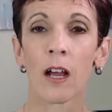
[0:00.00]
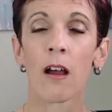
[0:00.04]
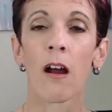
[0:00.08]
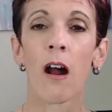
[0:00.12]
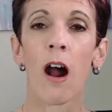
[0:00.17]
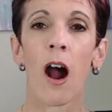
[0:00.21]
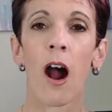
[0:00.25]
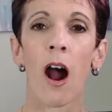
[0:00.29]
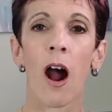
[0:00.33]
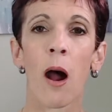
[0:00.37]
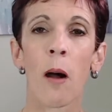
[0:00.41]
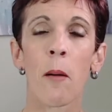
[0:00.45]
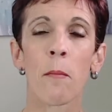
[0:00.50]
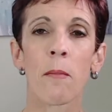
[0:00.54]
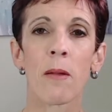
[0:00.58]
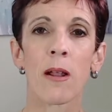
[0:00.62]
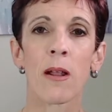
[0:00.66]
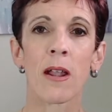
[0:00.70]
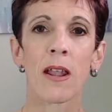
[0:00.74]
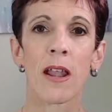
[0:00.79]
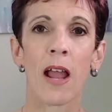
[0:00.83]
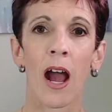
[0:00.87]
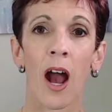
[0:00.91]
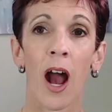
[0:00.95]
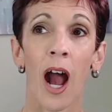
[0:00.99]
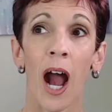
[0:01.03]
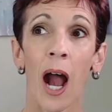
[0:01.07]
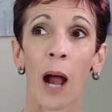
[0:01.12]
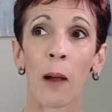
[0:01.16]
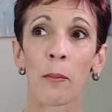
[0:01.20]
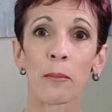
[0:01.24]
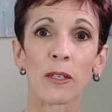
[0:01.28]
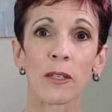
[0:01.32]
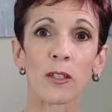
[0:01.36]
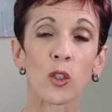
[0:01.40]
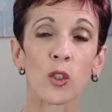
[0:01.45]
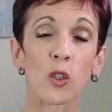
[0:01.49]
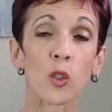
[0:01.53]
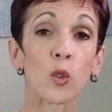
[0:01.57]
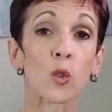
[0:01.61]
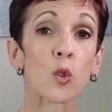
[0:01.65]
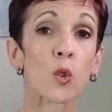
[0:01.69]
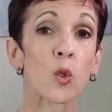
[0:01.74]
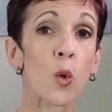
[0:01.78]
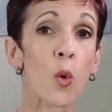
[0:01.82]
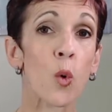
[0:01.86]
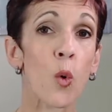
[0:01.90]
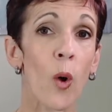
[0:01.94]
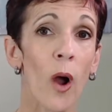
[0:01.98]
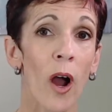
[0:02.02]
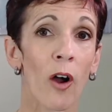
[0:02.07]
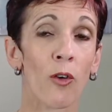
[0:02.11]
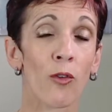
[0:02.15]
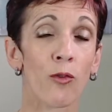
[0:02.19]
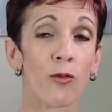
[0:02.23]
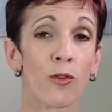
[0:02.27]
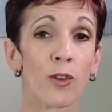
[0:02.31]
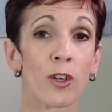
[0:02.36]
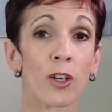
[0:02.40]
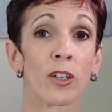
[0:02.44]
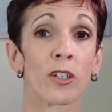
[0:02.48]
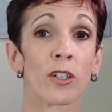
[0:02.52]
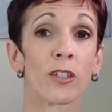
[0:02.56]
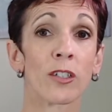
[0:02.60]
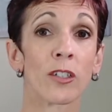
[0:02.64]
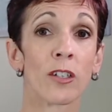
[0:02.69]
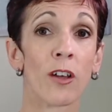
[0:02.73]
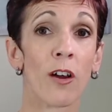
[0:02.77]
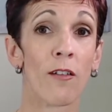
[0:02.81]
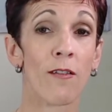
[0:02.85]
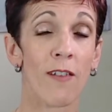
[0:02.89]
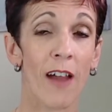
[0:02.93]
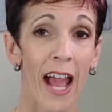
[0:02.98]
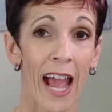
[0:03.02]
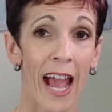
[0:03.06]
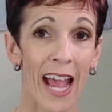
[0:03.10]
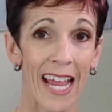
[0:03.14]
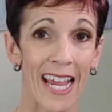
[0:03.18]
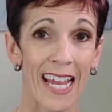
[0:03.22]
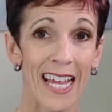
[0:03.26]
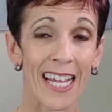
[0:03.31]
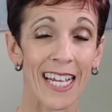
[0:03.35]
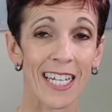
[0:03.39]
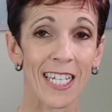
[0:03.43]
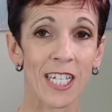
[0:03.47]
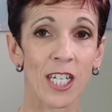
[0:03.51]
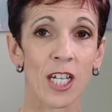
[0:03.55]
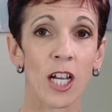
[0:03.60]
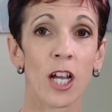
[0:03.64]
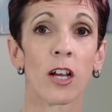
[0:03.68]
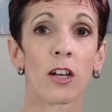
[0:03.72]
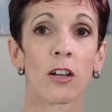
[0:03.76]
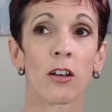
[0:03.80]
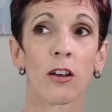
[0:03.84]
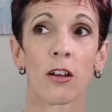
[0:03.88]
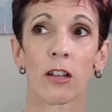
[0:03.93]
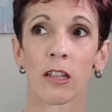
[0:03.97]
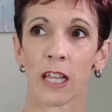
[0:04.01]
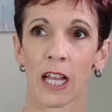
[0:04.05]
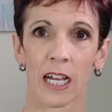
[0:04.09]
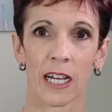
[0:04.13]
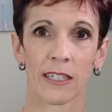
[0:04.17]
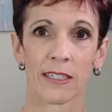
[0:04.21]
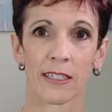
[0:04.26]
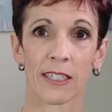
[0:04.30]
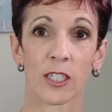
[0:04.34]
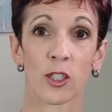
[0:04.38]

Now, up until 12 years of age, like I said,